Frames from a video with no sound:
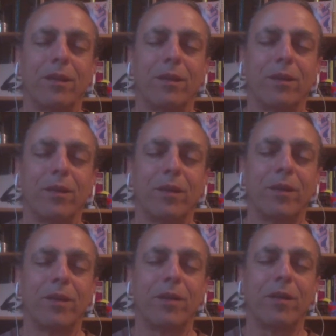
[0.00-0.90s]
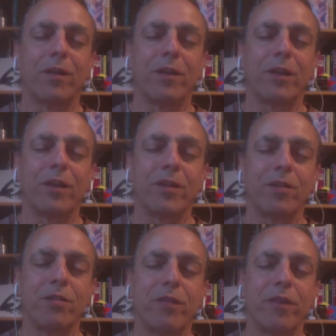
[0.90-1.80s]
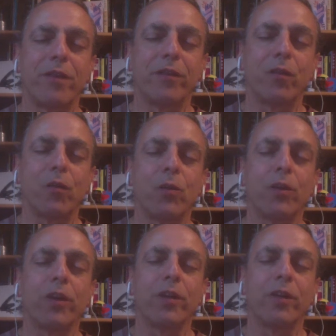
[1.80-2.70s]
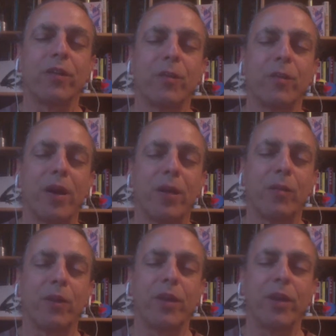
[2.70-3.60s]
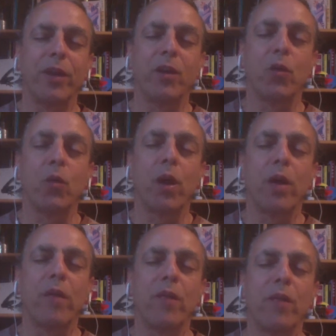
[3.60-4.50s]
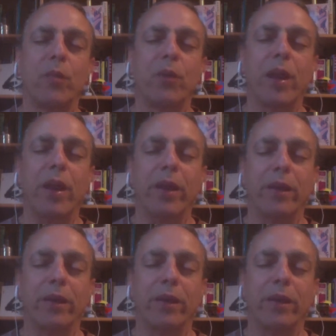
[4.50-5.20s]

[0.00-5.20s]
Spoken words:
You can then direct attention to various organs of the body, breathing in, aware of the brain.